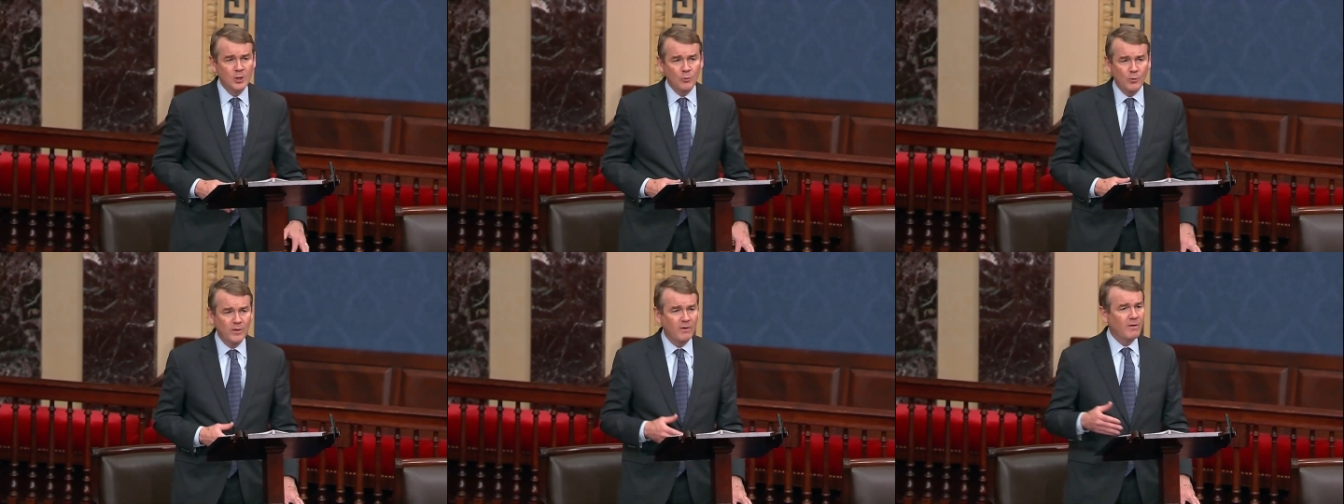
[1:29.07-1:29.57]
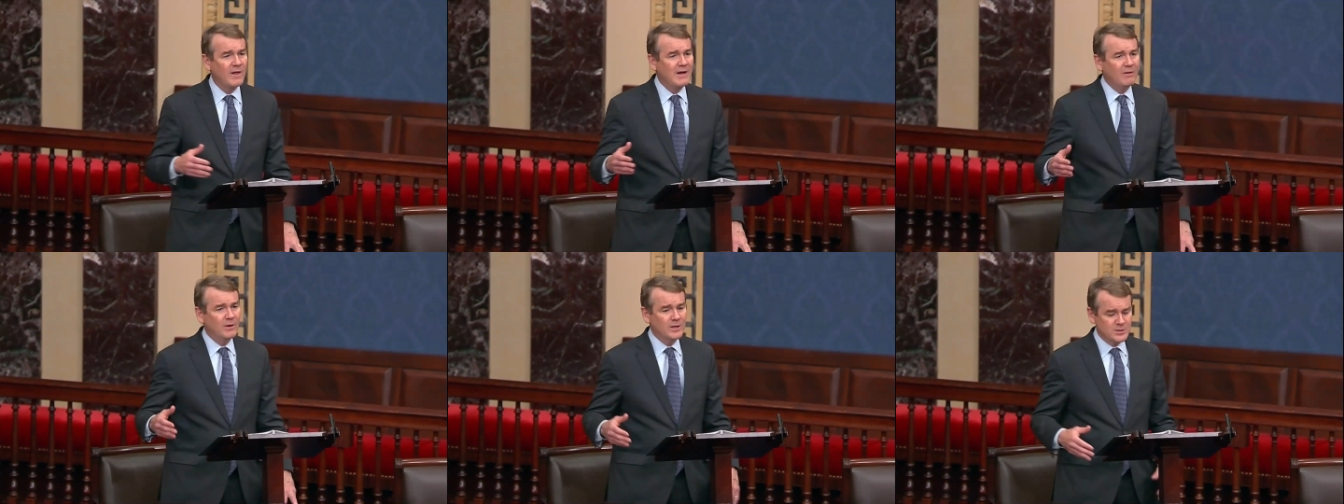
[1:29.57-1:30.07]
with a
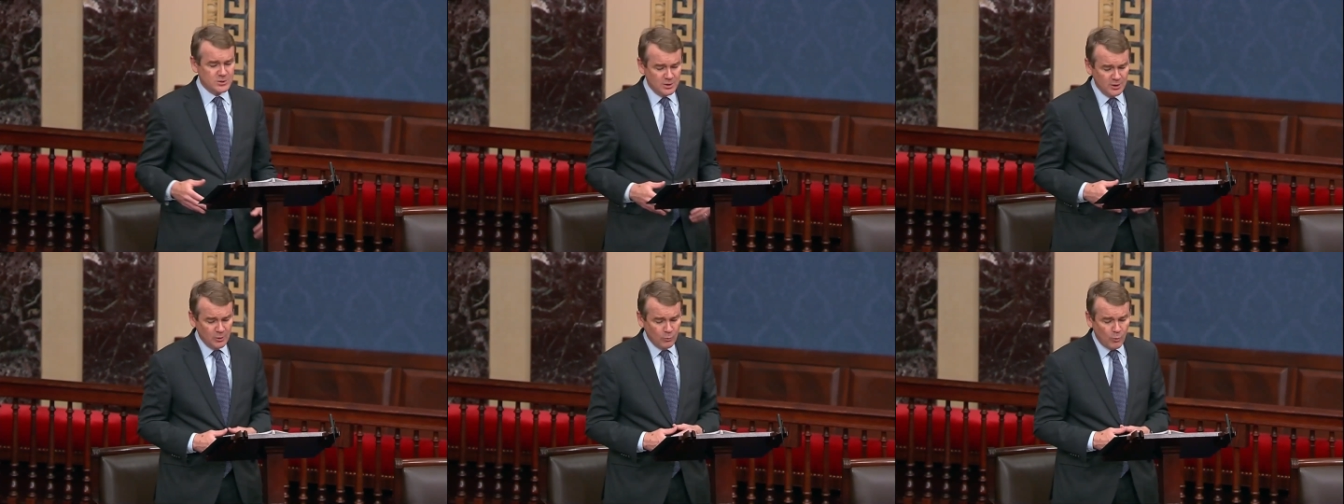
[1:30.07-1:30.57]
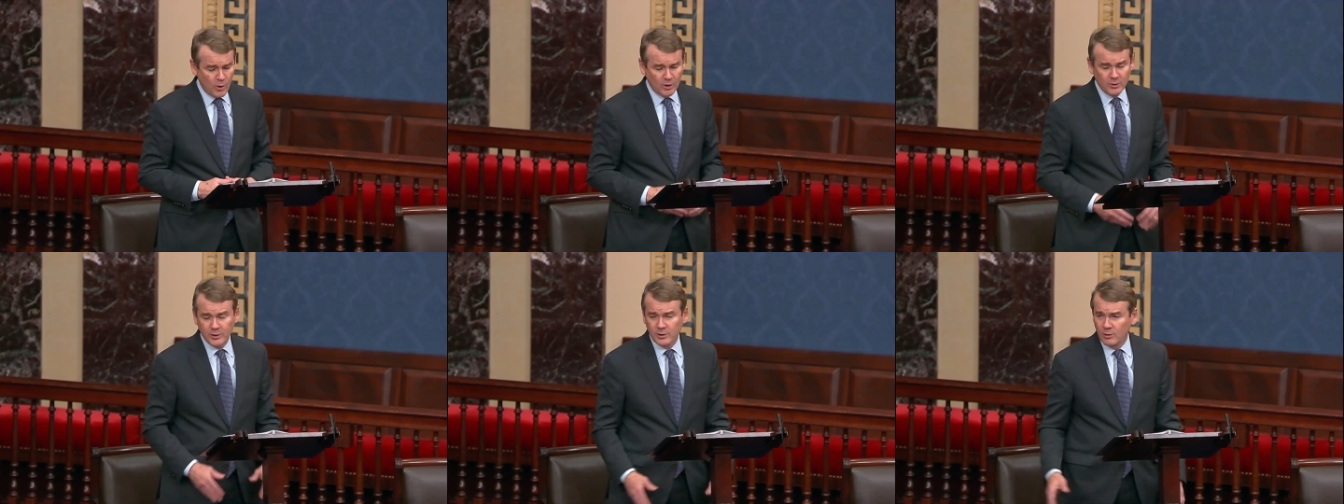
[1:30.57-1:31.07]
lot less
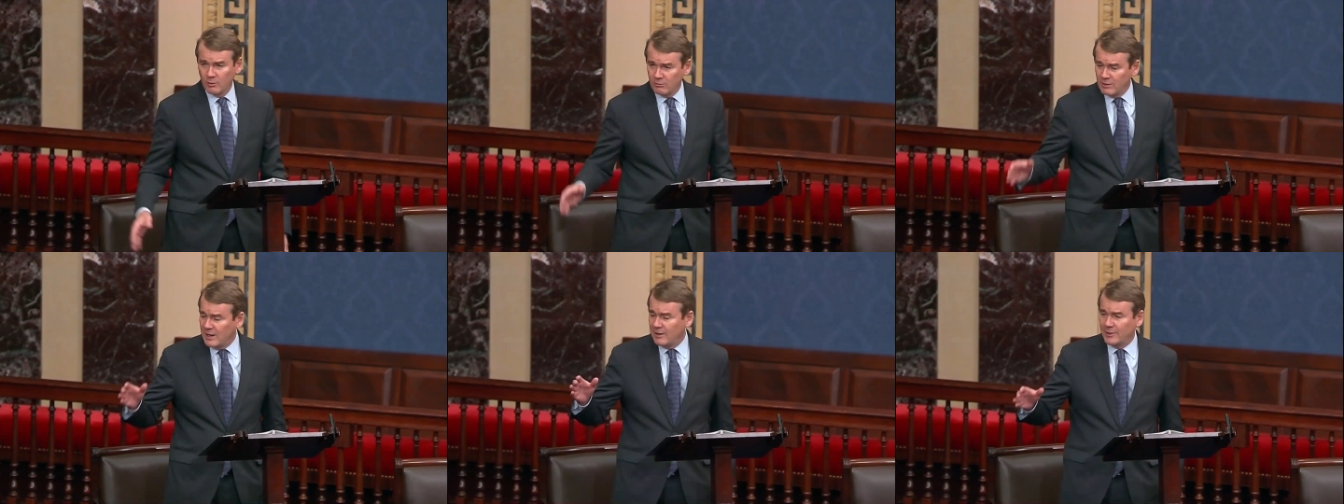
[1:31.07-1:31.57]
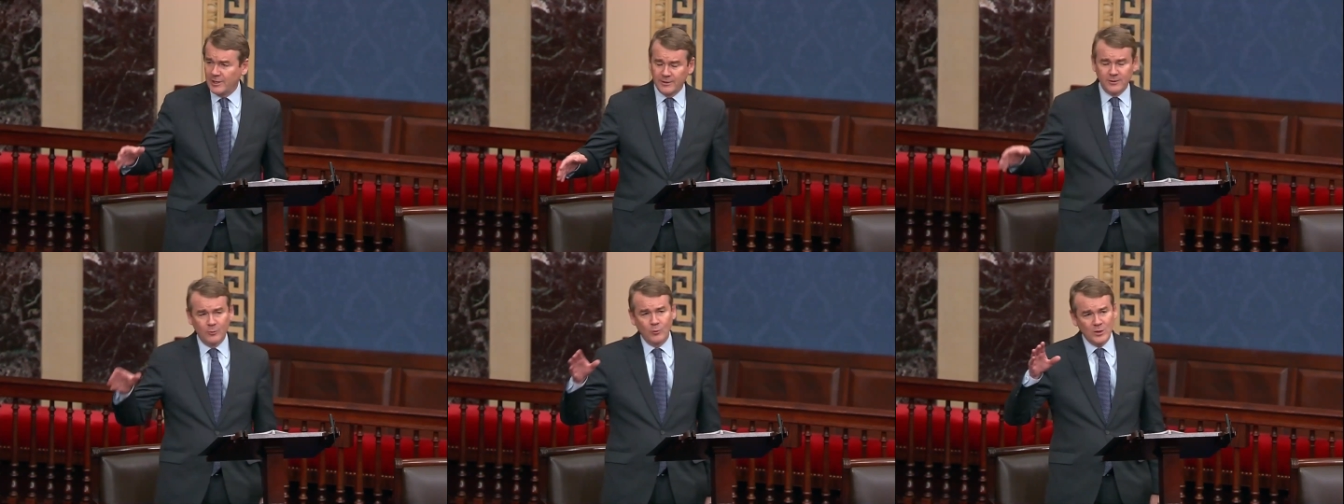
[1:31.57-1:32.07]
water to go around, and
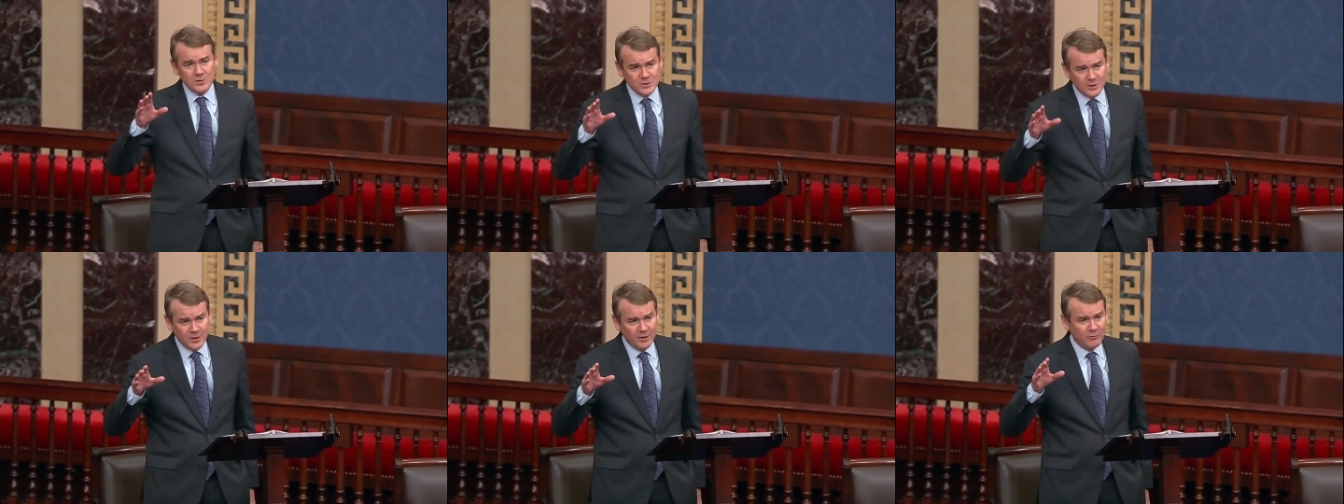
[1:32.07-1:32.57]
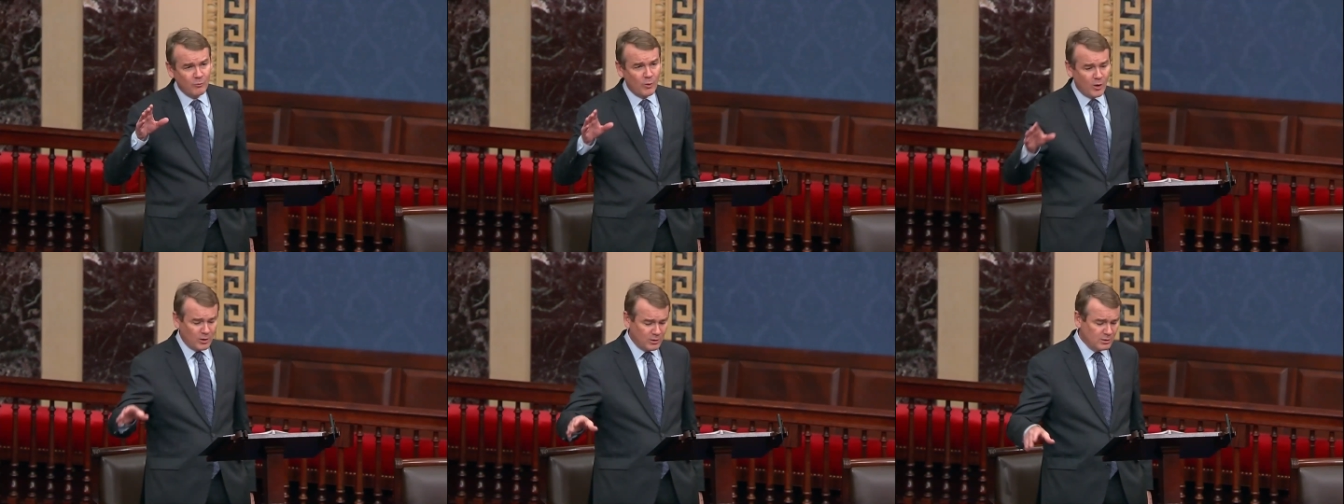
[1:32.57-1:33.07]
there wasn't enough
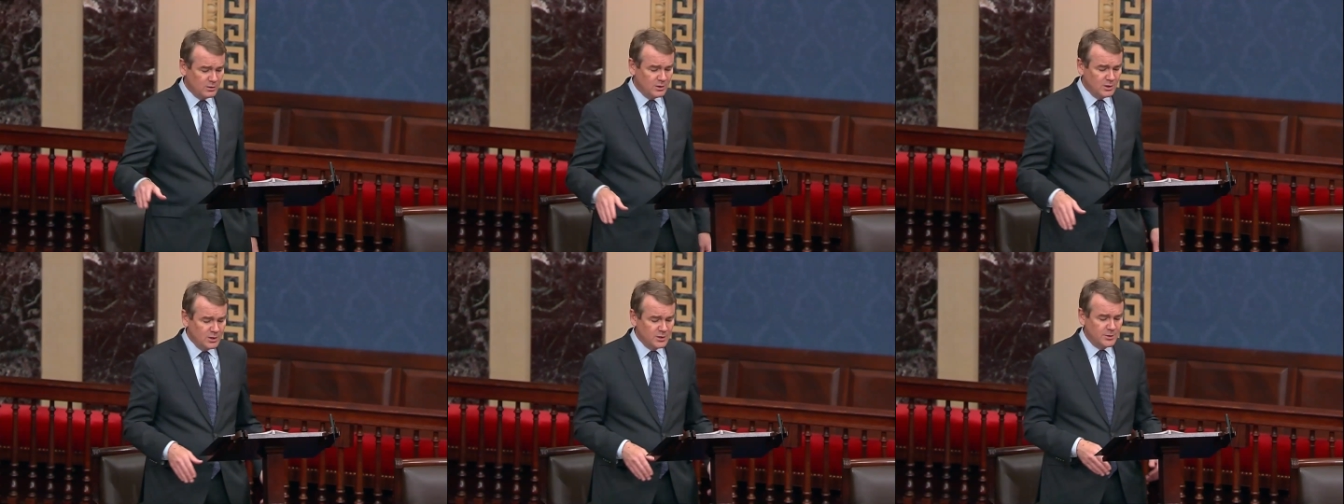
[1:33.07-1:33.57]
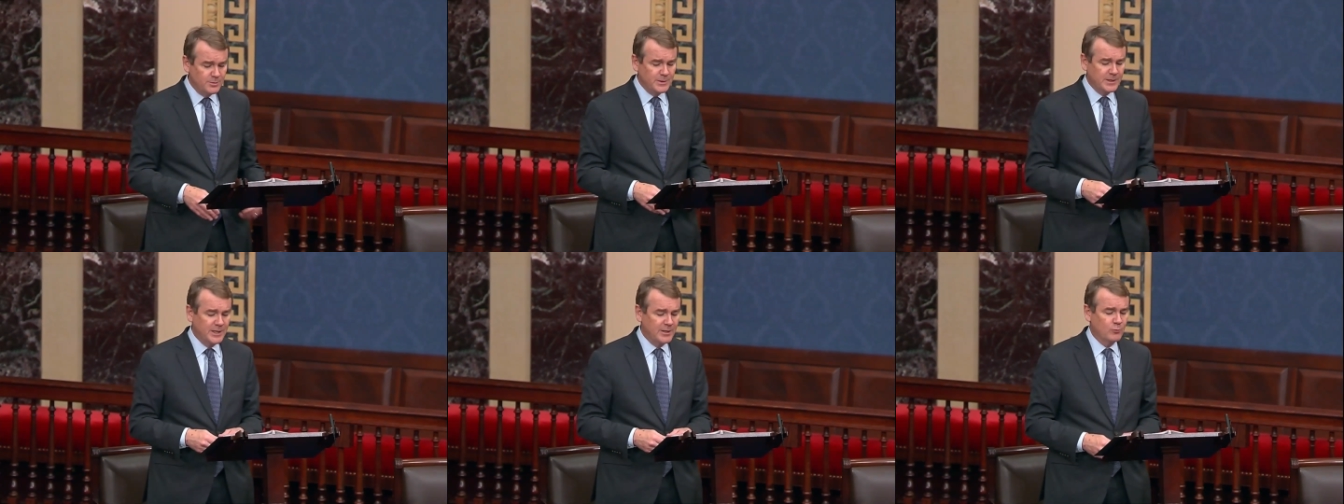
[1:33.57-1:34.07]
water to
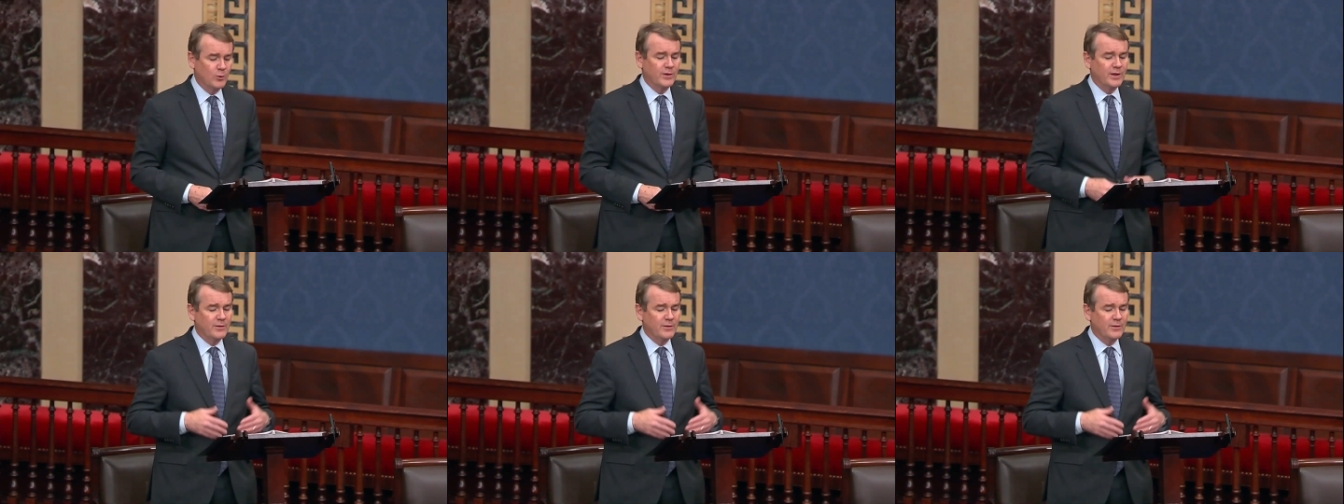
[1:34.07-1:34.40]
begin with.